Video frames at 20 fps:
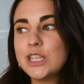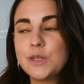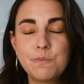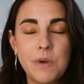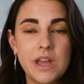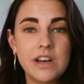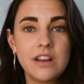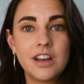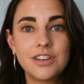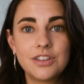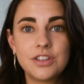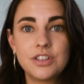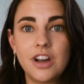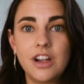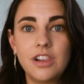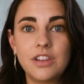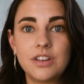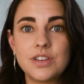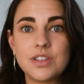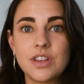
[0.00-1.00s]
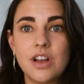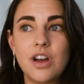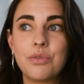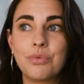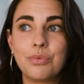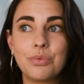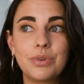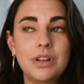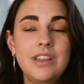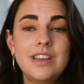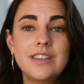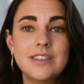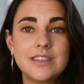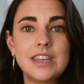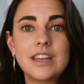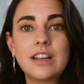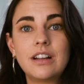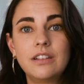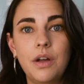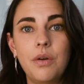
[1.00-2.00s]
spend $100 on really
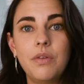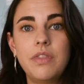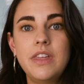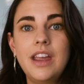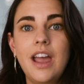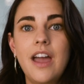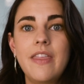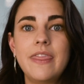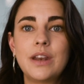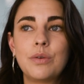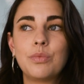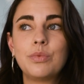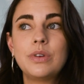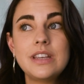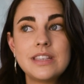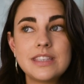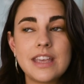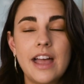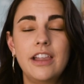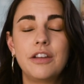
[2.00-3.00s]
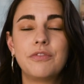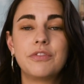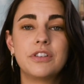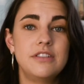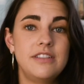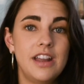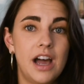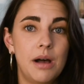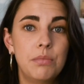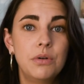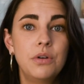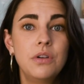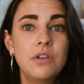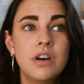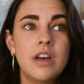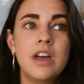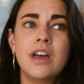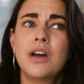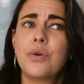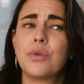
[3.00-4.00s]
sick clothing and then resell it for
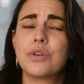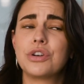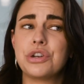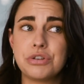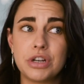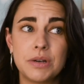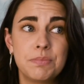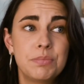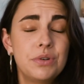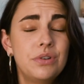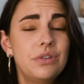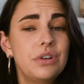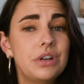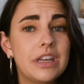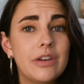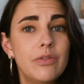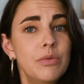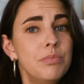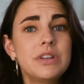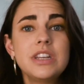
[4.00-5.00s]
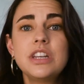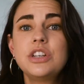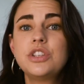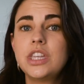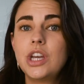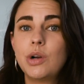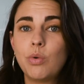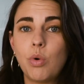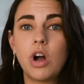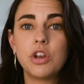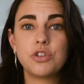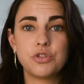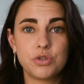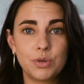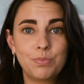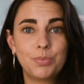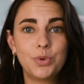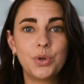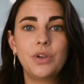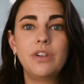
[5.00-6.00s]
double or triple, or even potentially
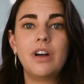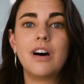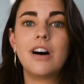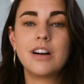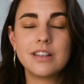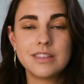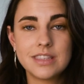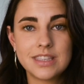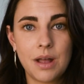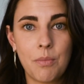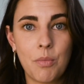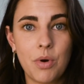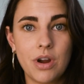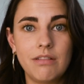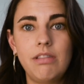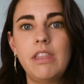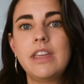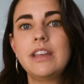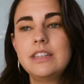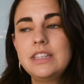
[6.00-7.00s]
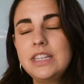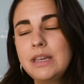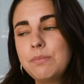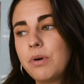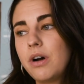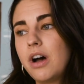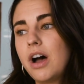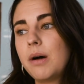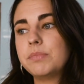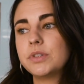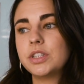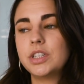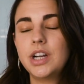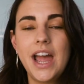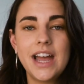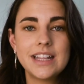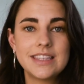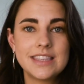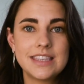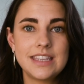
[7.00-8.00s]
quadruple on somewhere like Depop or
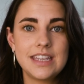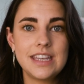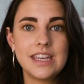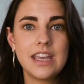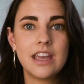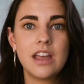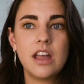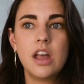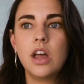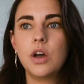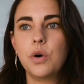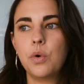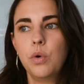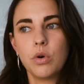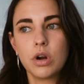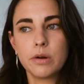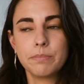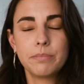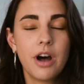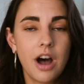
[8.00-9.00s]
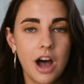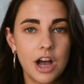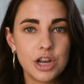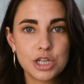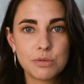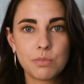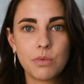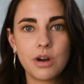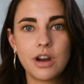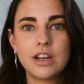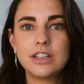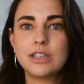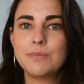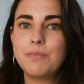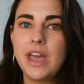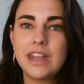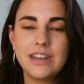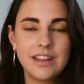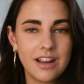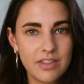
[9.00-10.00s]
Etsy or Poshmark,
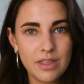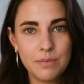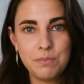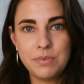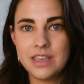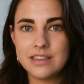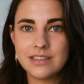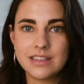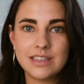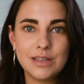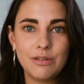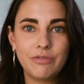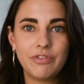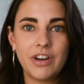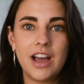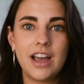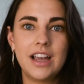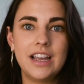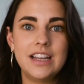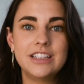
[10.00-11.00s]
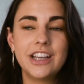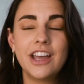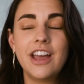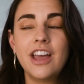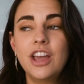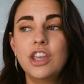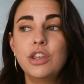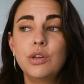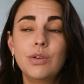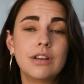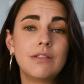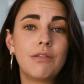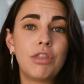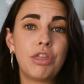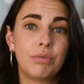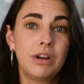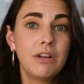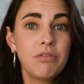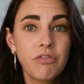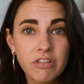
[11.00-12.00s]
depending on the pieces you find. You can
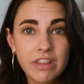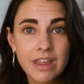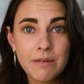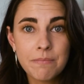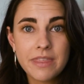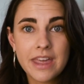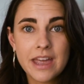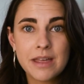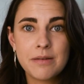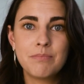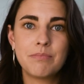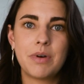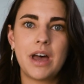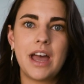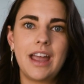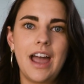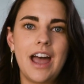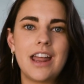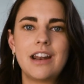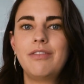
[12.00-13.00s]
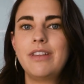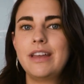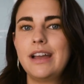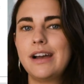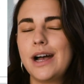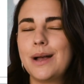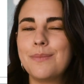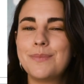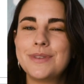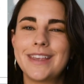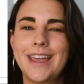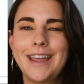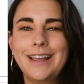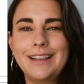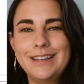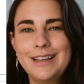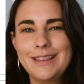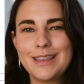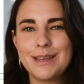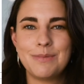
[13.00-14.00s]
thrift flip them by kind of like
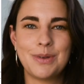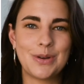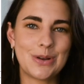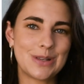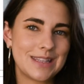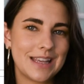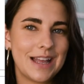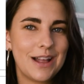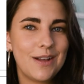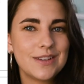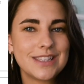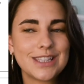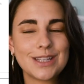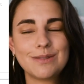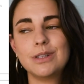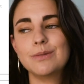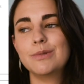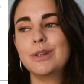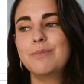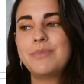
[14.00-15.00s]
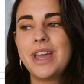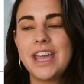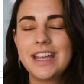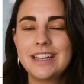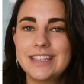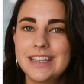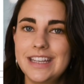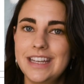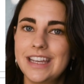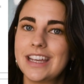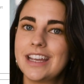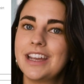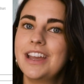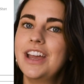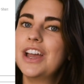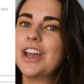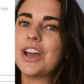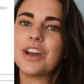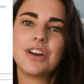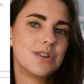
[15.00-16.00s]
upcycling them yourself. So maybe painting it
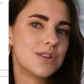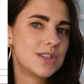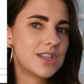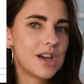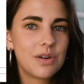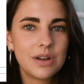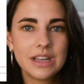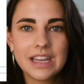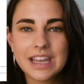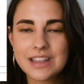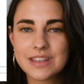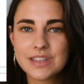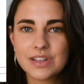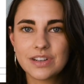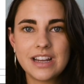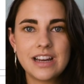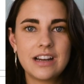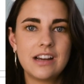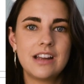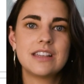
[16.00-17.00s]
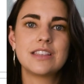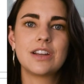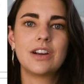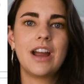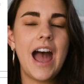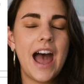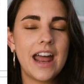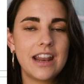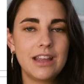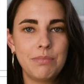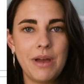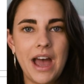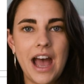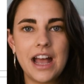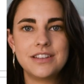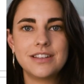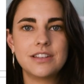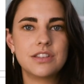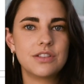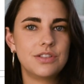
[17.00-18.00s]
or sewing it in certain areas or adding
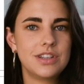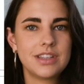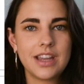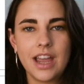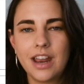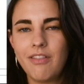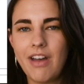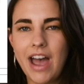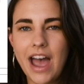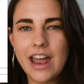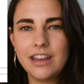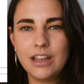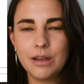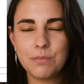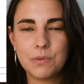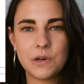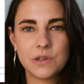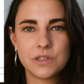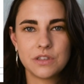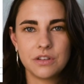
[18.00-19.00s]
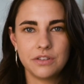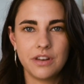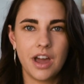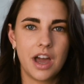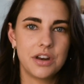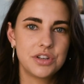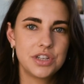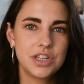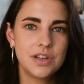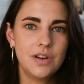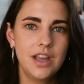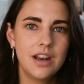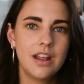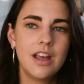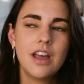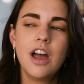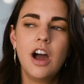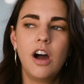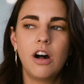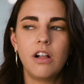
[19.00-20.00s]
patches or just kind of adding a personal touch to it.
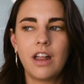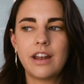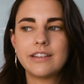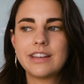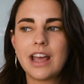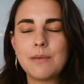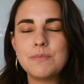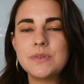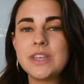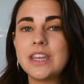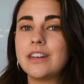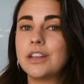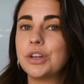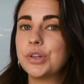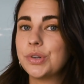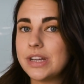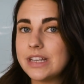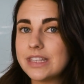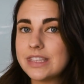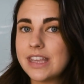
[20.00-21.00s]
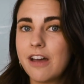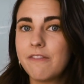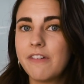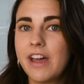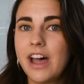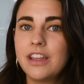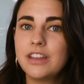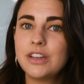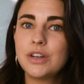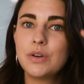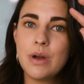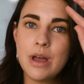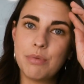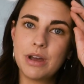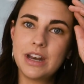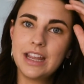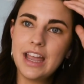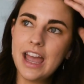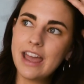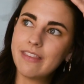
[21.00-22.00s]
A lot of times can increase that value.
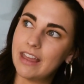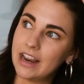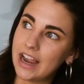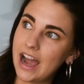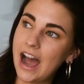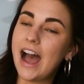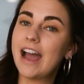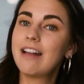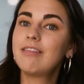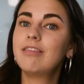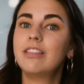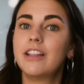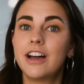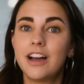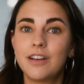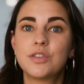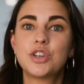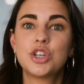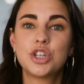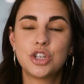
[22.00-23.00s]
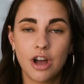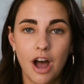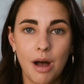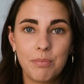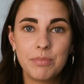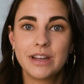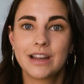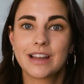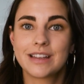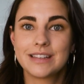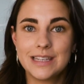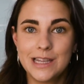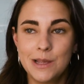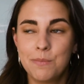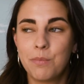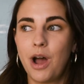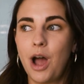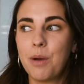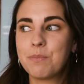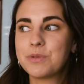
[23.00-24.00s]
But again, like I love shopping on
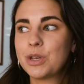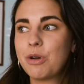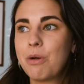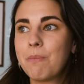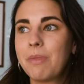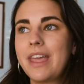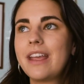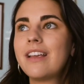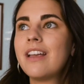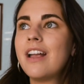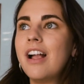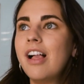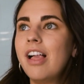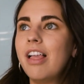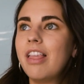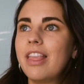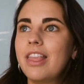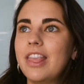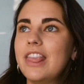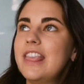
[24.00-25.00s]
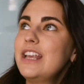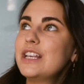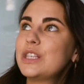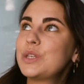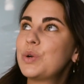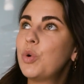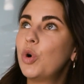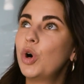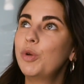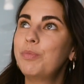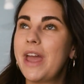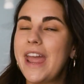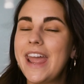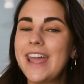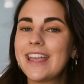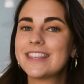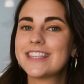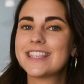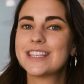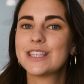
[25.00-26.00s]
Depop. So I'm like, these cool
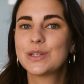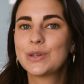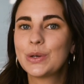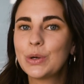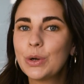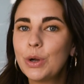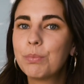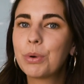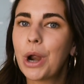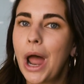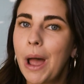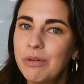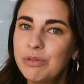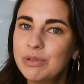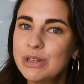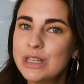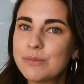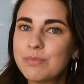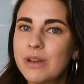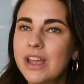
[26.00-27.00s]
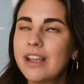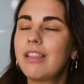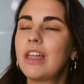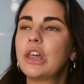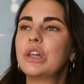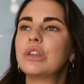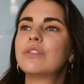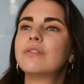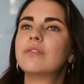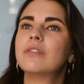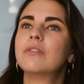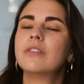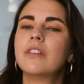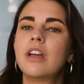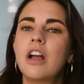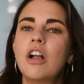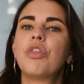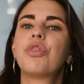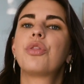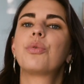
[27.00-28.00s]
pants, this girl probably spent like
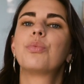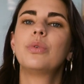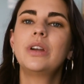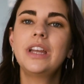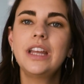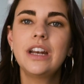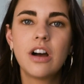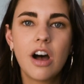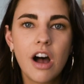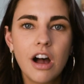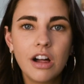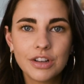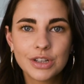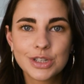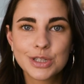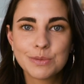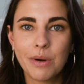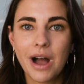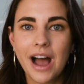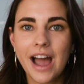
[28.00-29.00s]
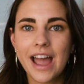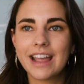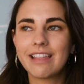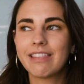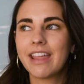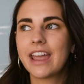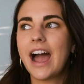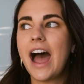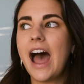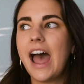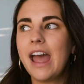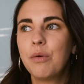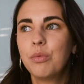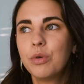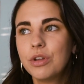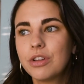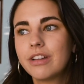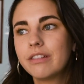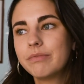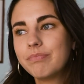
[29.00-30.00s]
$3 buying. Like I
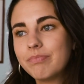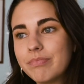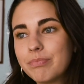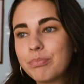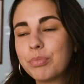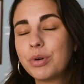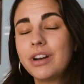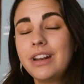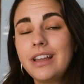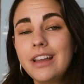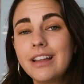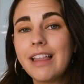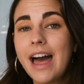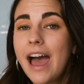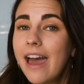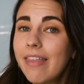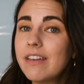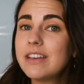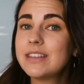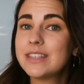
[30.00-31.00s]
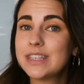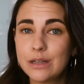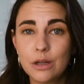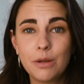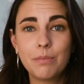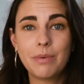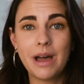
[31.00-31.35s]
will pretty gladly still